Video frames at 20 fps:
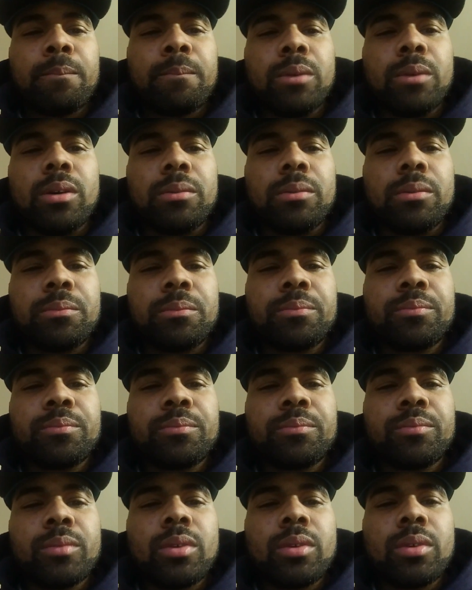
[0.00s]
But
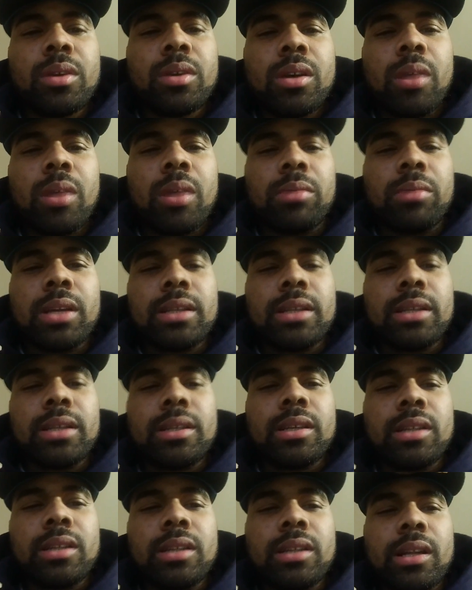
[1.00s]
I'm glad to
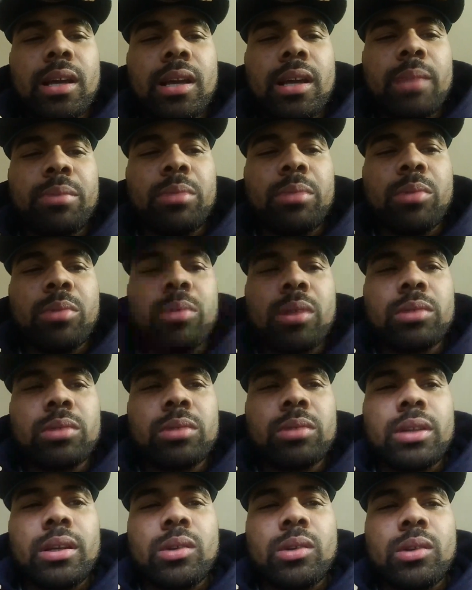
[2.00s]
hear that a lot of people out
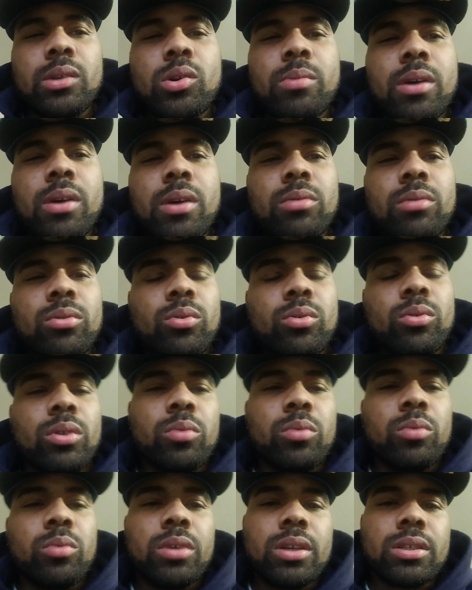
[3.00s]
there, they know about who
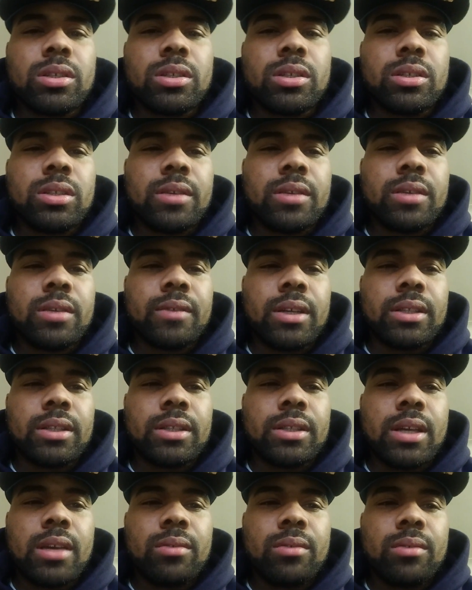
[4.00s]
he was and stuff
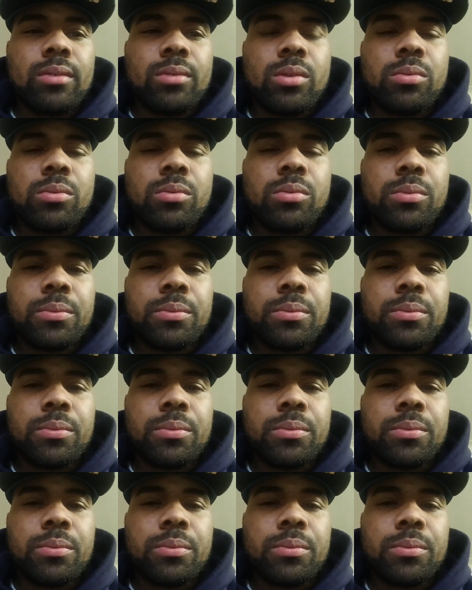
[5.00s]
like that, you know.